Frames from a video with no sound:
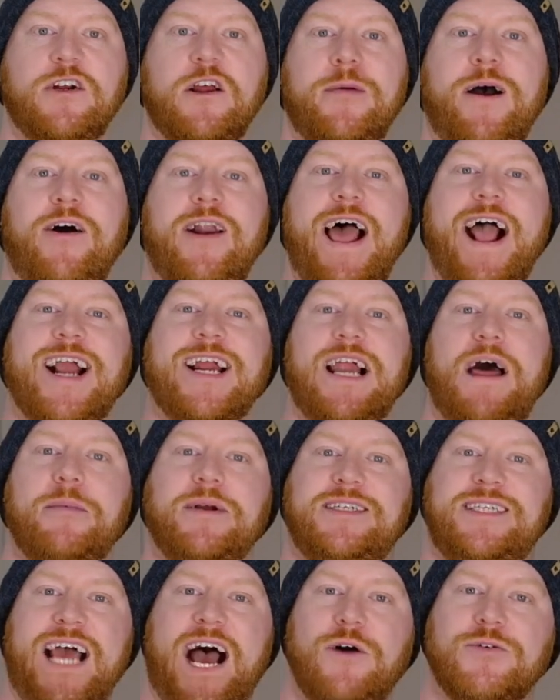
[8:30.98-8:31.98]
about
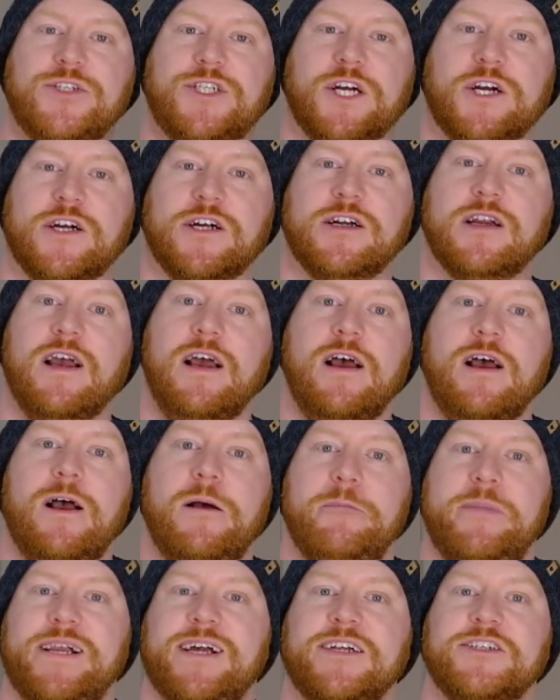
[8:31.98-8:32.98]
economic downturn
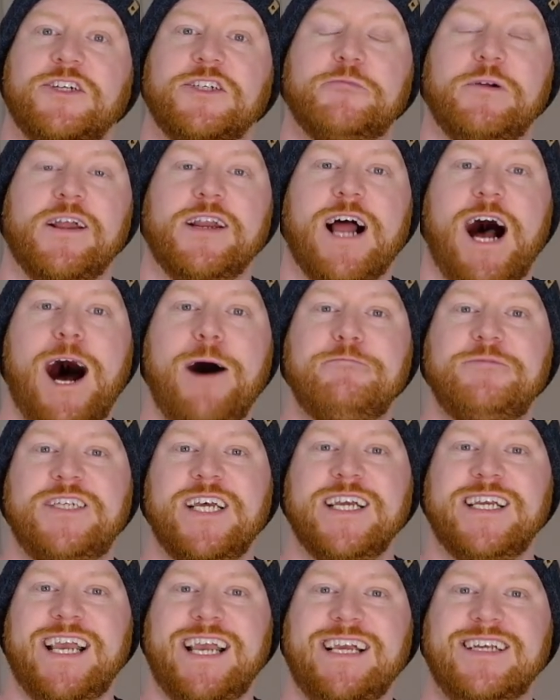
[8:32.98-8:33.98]
because there's been an
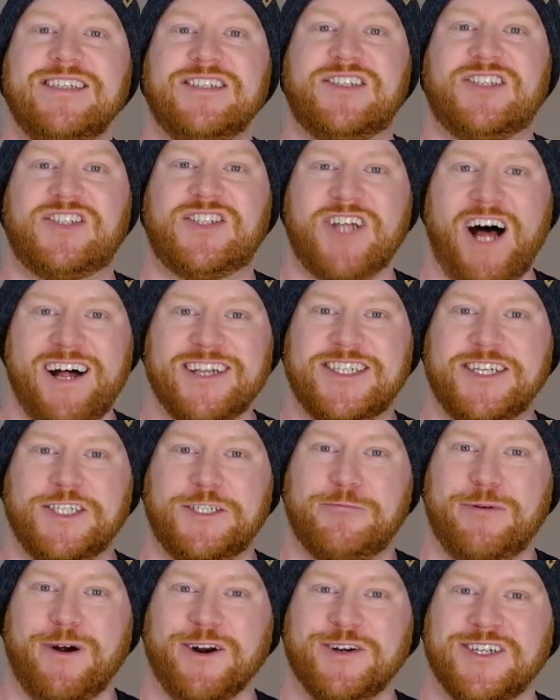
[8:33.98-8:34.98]
uptick in
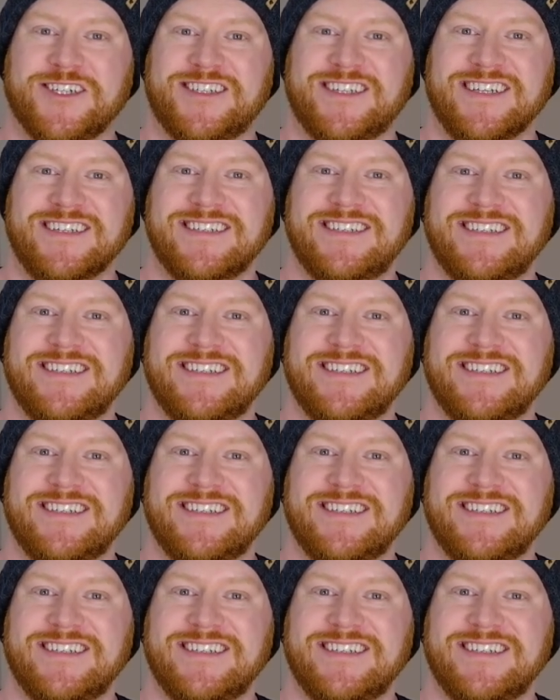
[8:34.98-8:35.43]
sausage purchases.